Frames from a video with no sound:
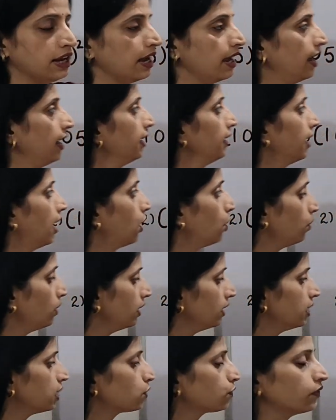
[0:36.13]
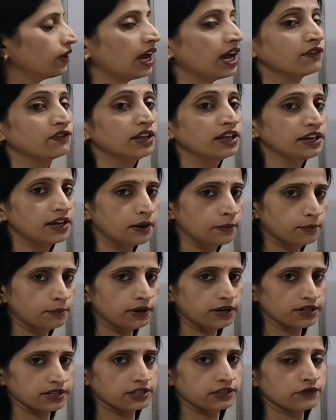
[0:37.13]
And now in this we have the
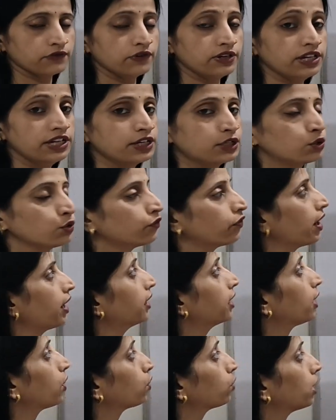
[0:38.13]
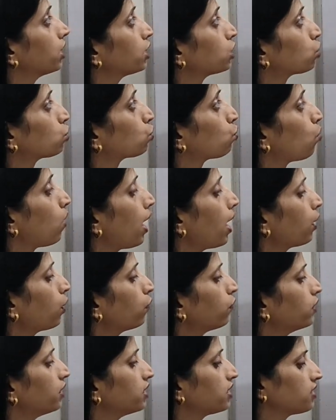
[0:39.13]
numbers. We need to find out the square
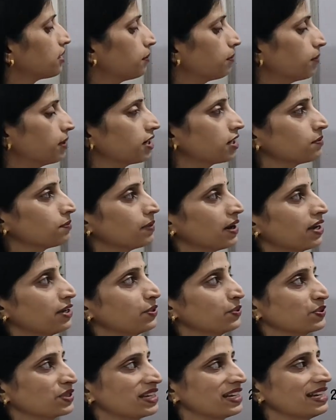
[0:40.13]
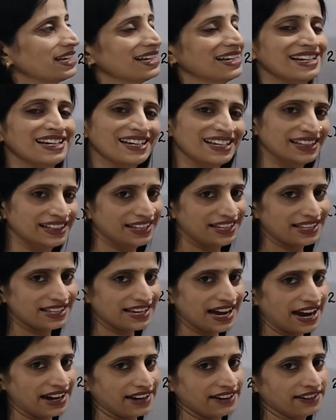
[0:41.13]
of these numbers by using this
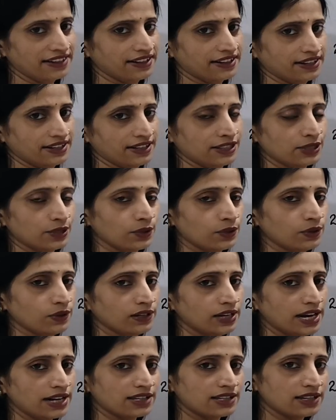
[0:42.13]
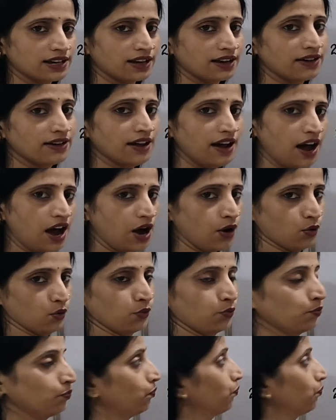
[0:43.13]
identity. So let's learn how.